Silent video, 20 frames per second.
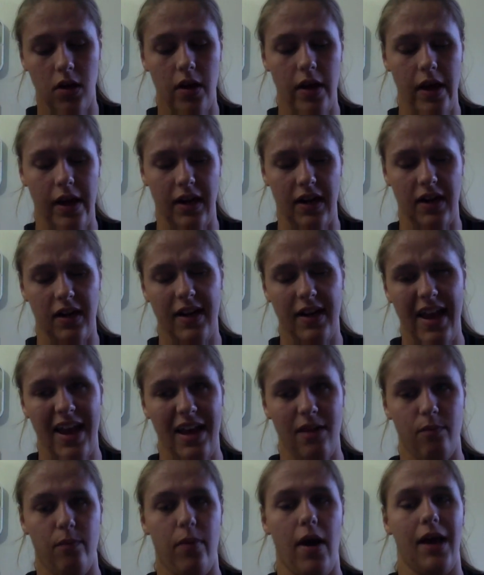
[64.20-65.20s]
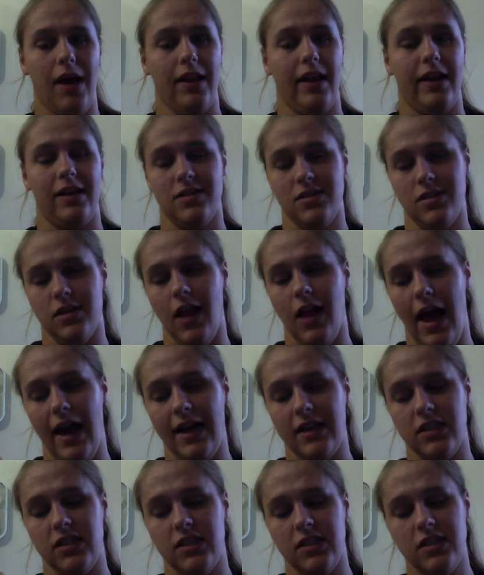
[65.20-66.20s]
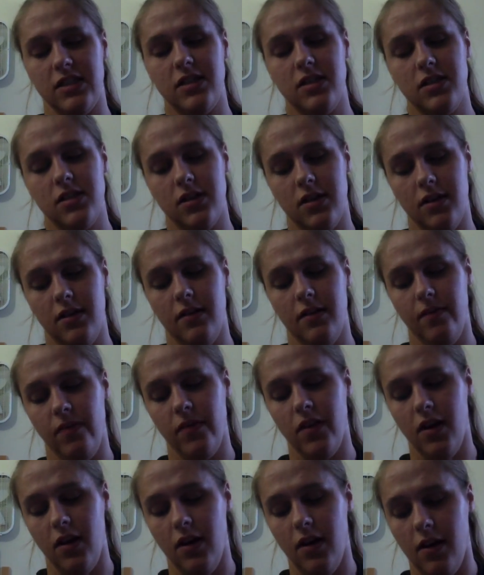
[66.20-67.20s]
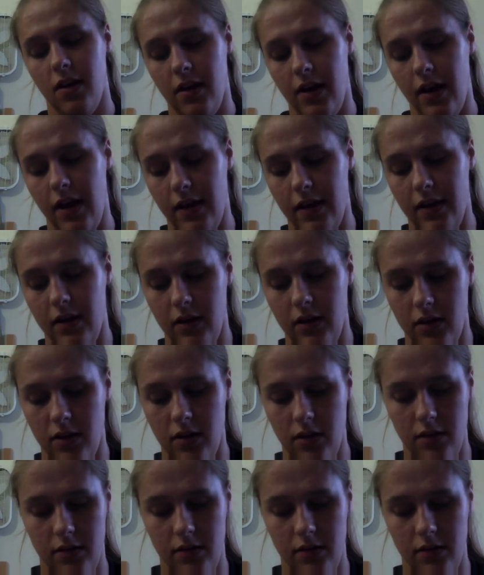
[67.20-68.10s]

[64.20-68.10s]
and indicate by like slashes, and